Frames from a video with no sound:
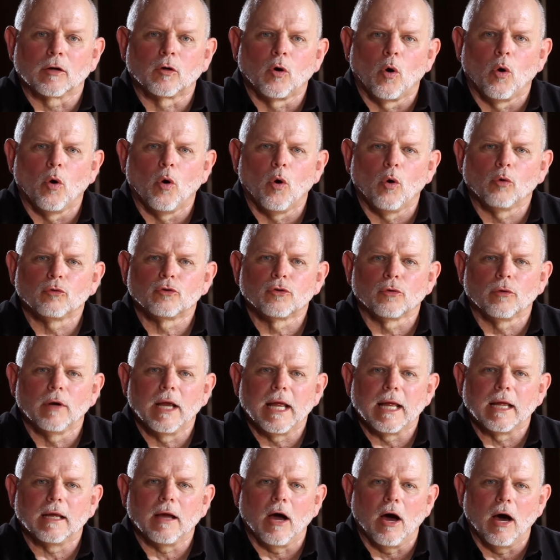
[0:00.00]
cold
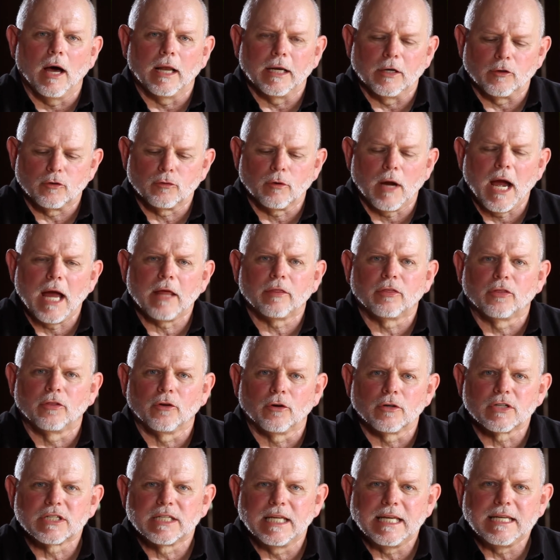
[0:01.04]
drink on a dry,
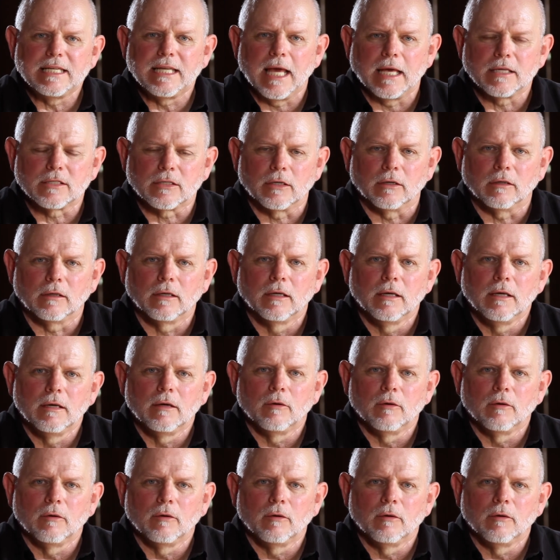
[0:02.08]
thirsty desert